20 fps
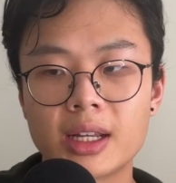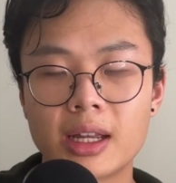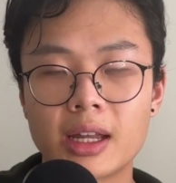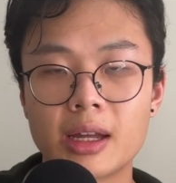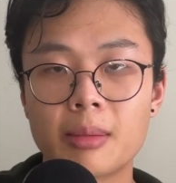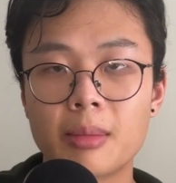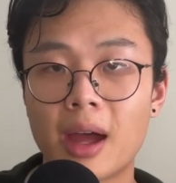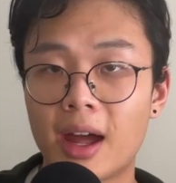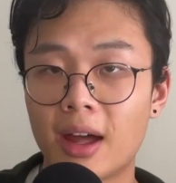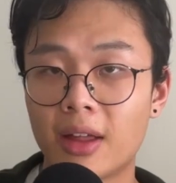
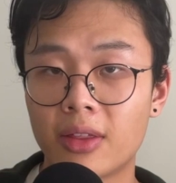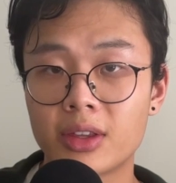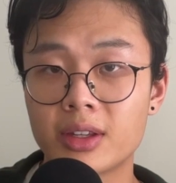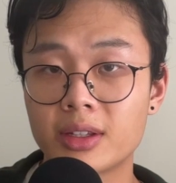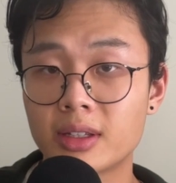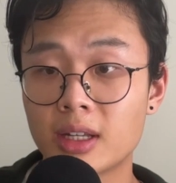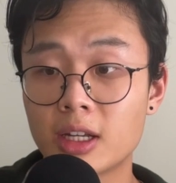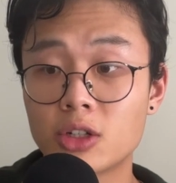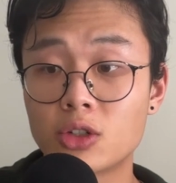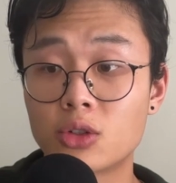him at the
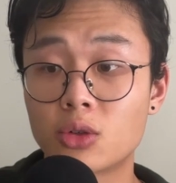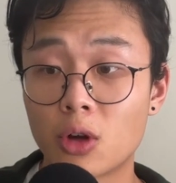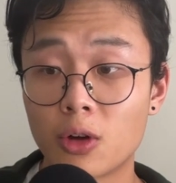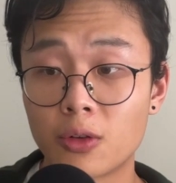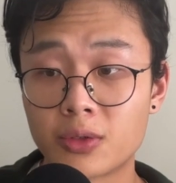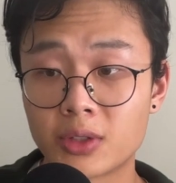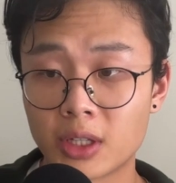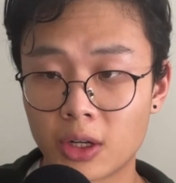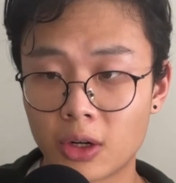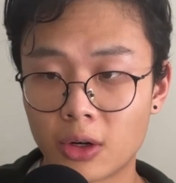Sage
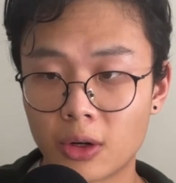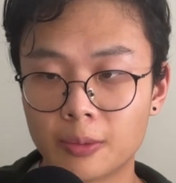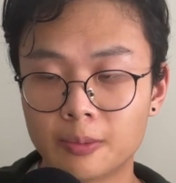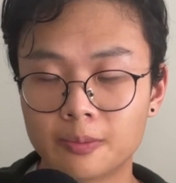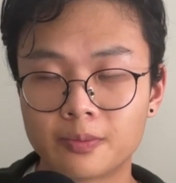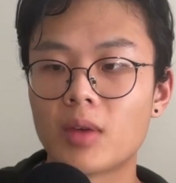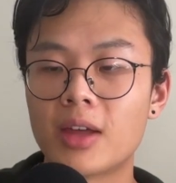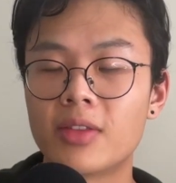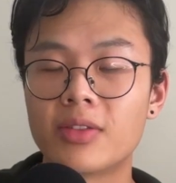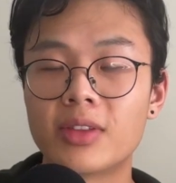Grove Center,
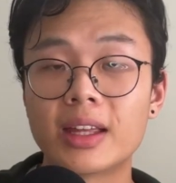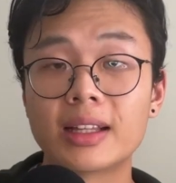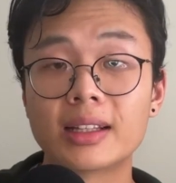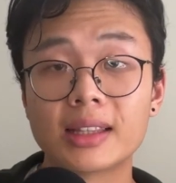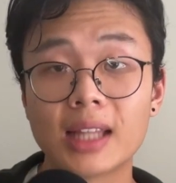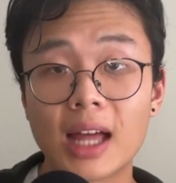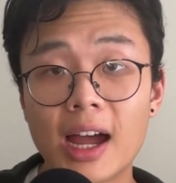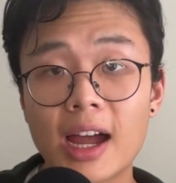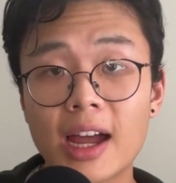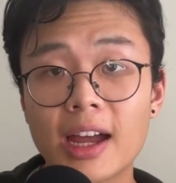and they
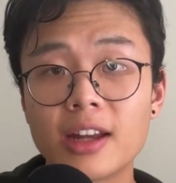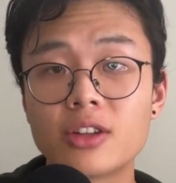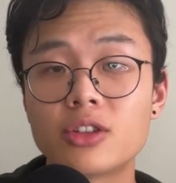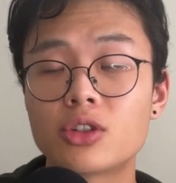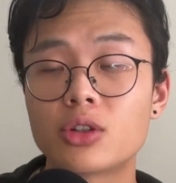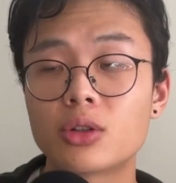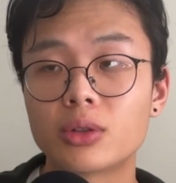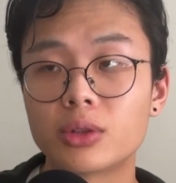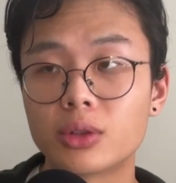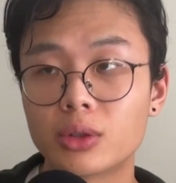lied
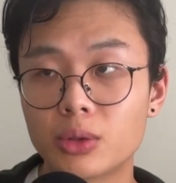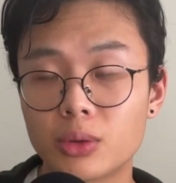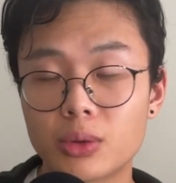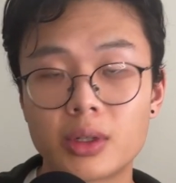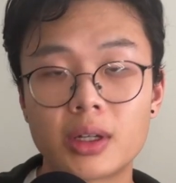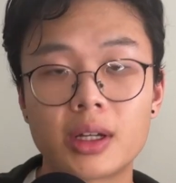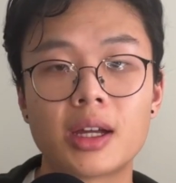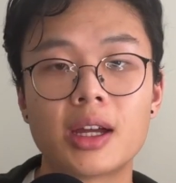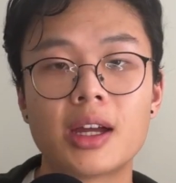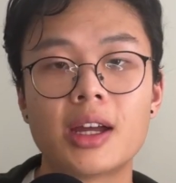to
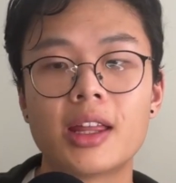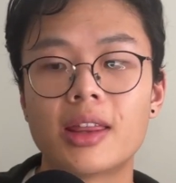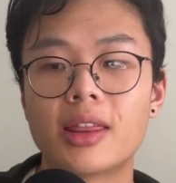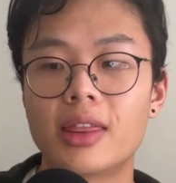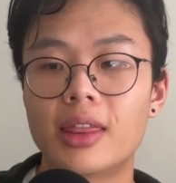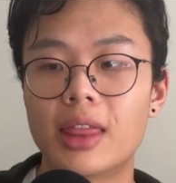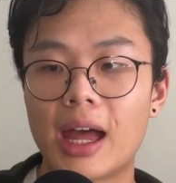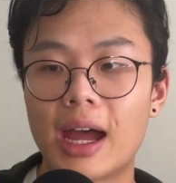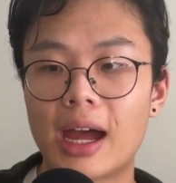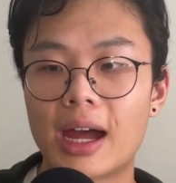Luke
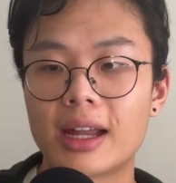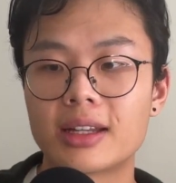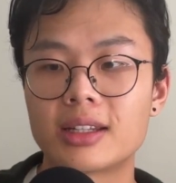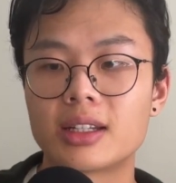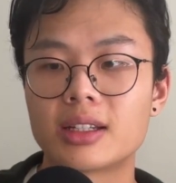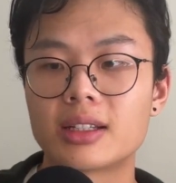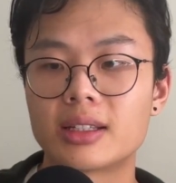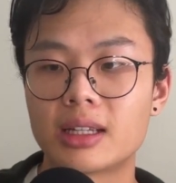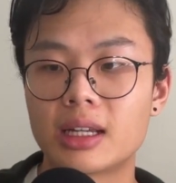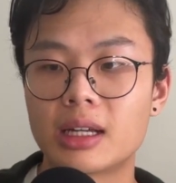that
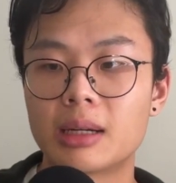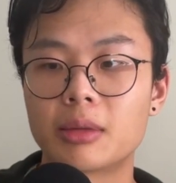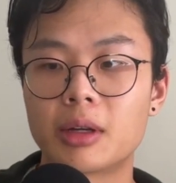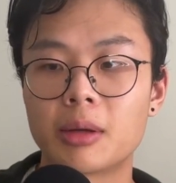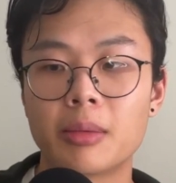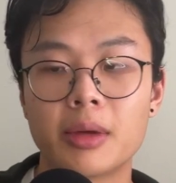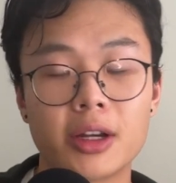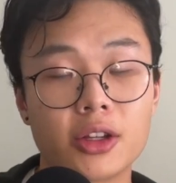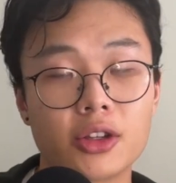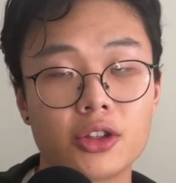Sam
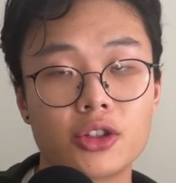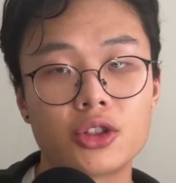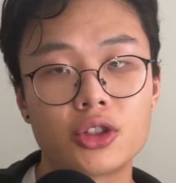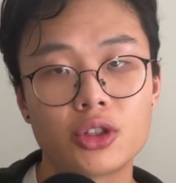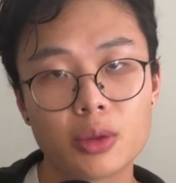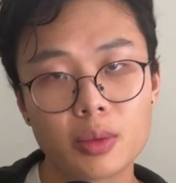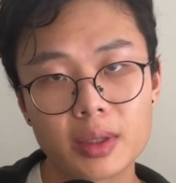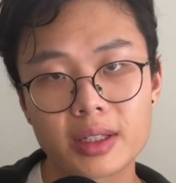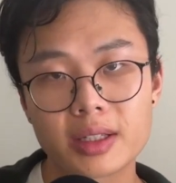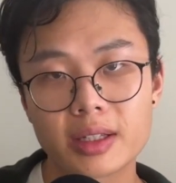committed
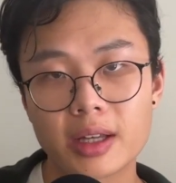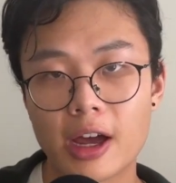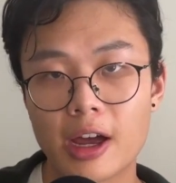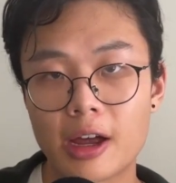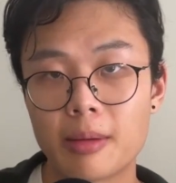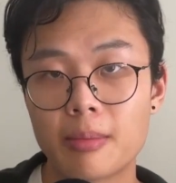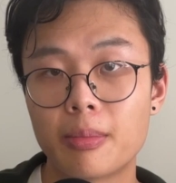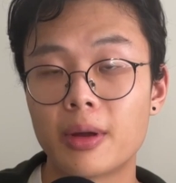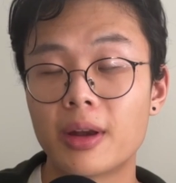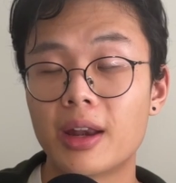
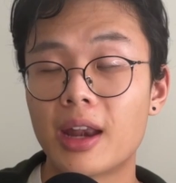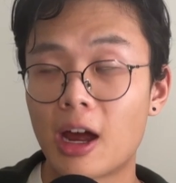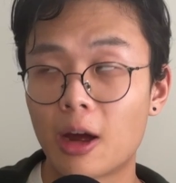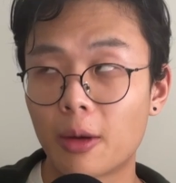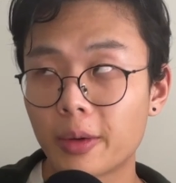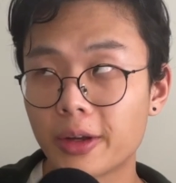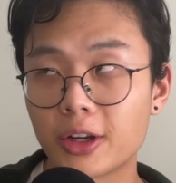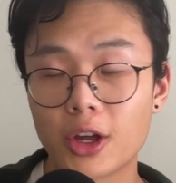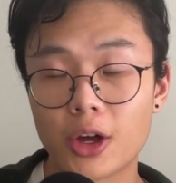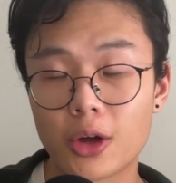suicide, but now
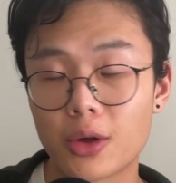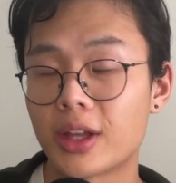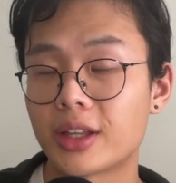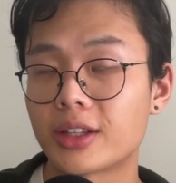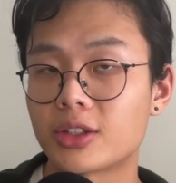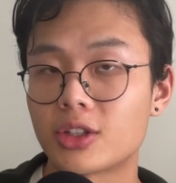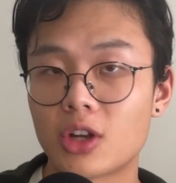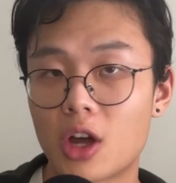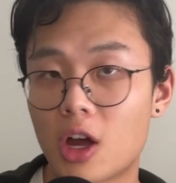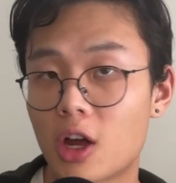we know
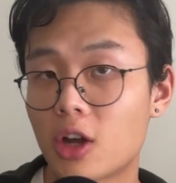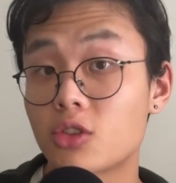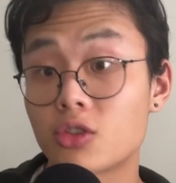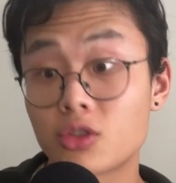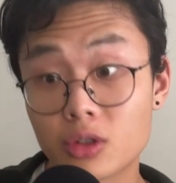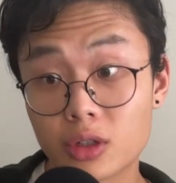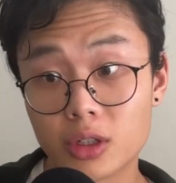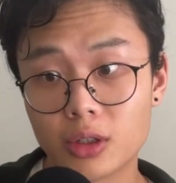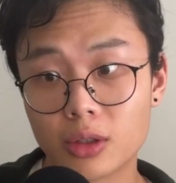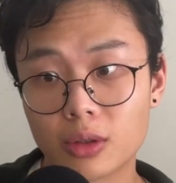that's not
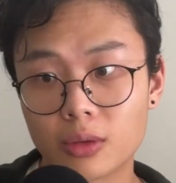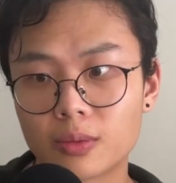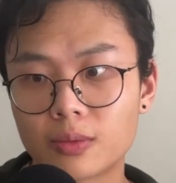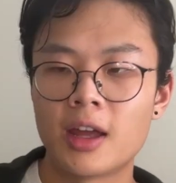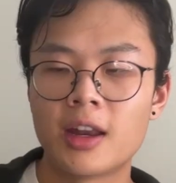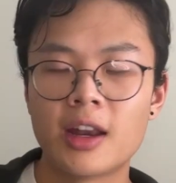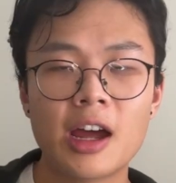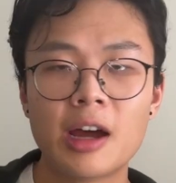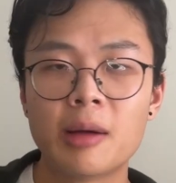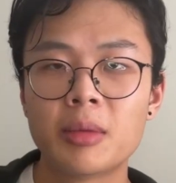true.
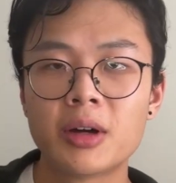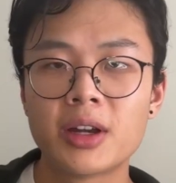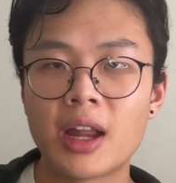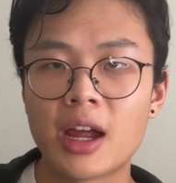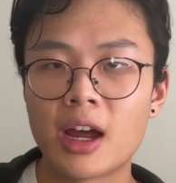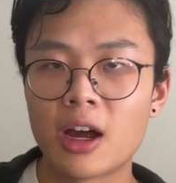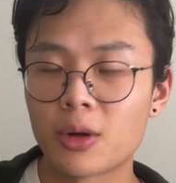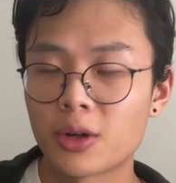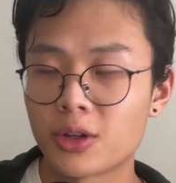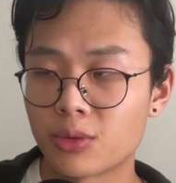And Emma
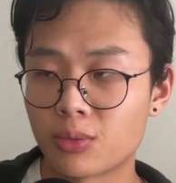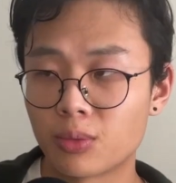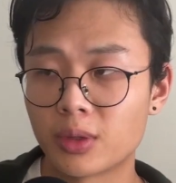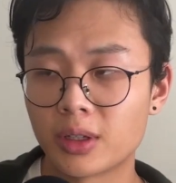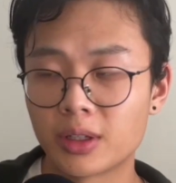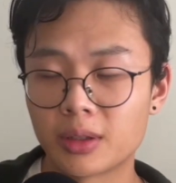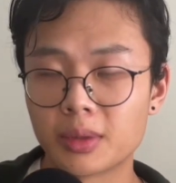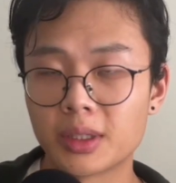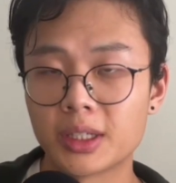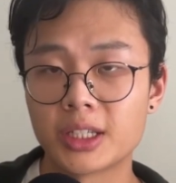now is
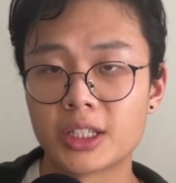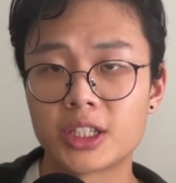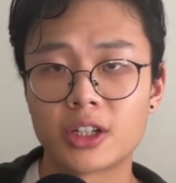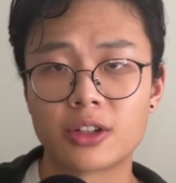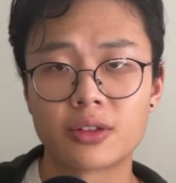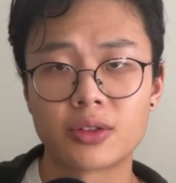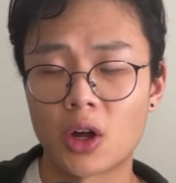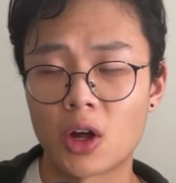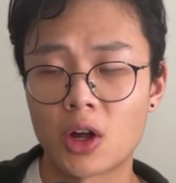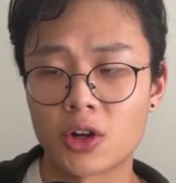really, really
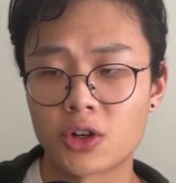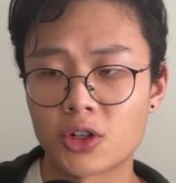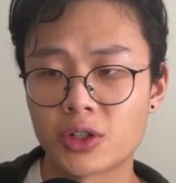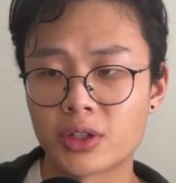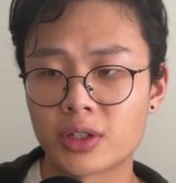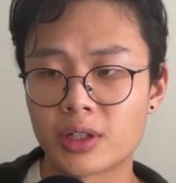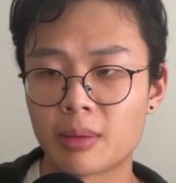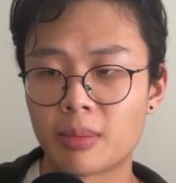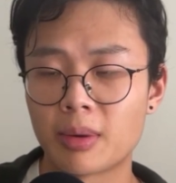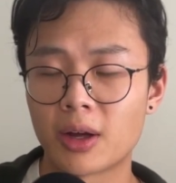
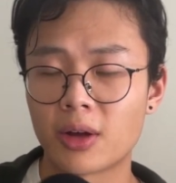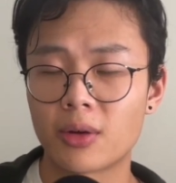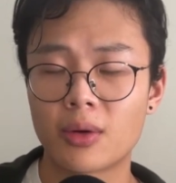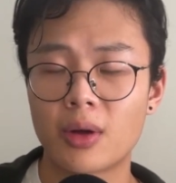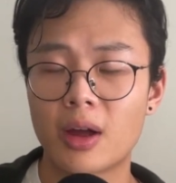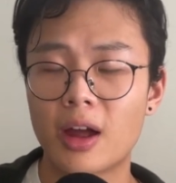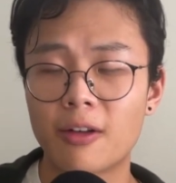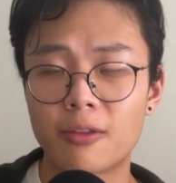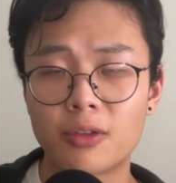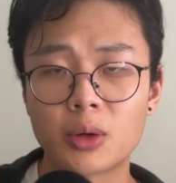self-conscious about
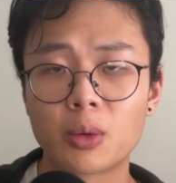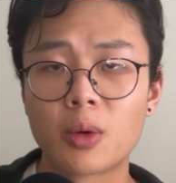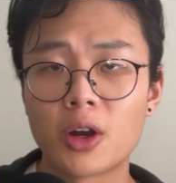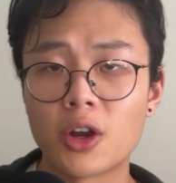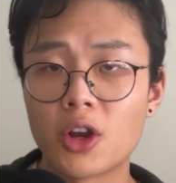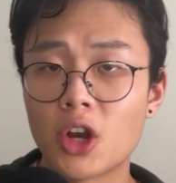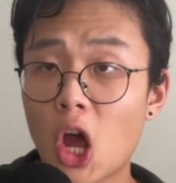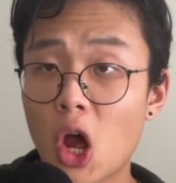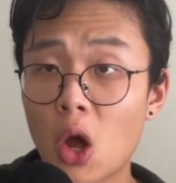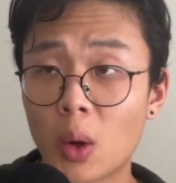
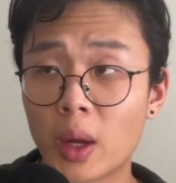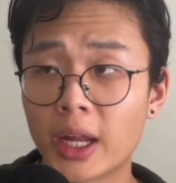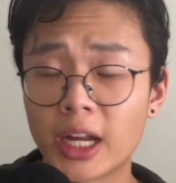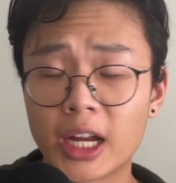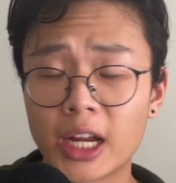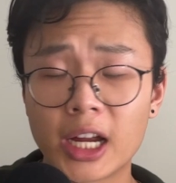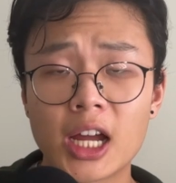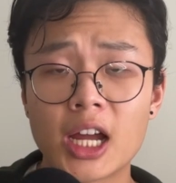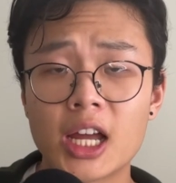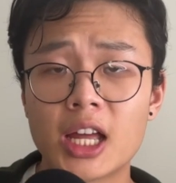everyone
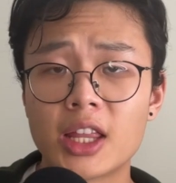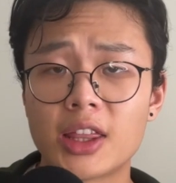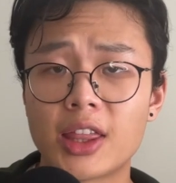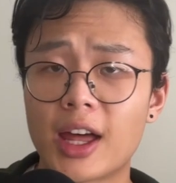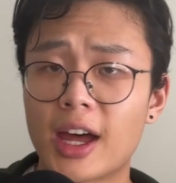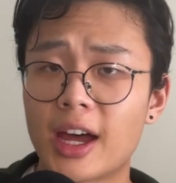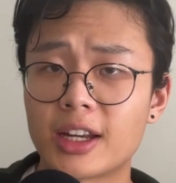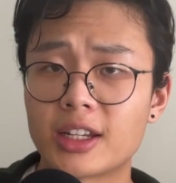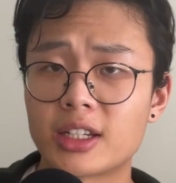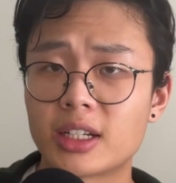knowing
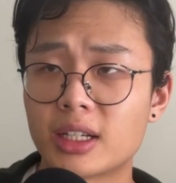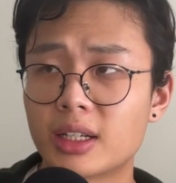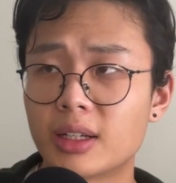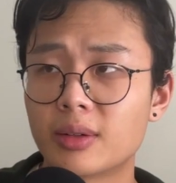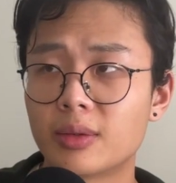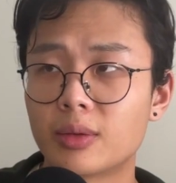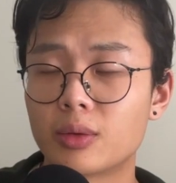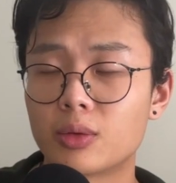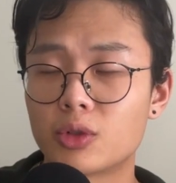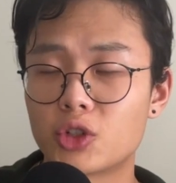that
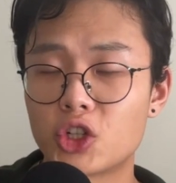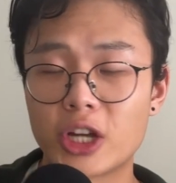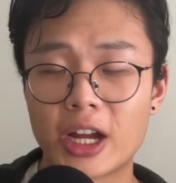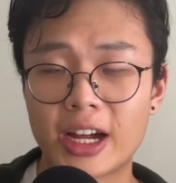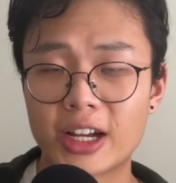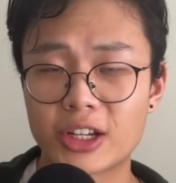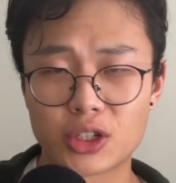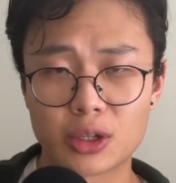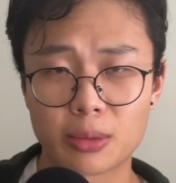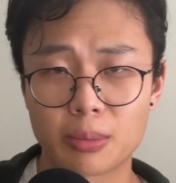she
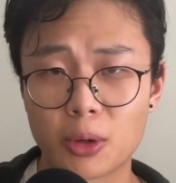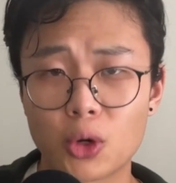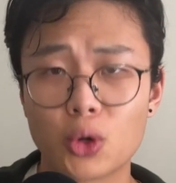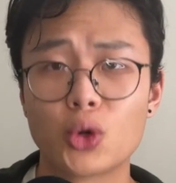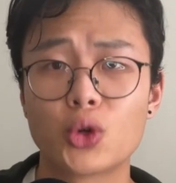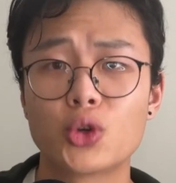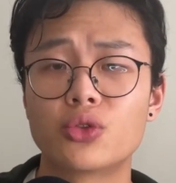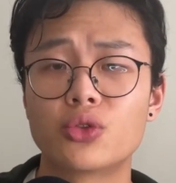has to purge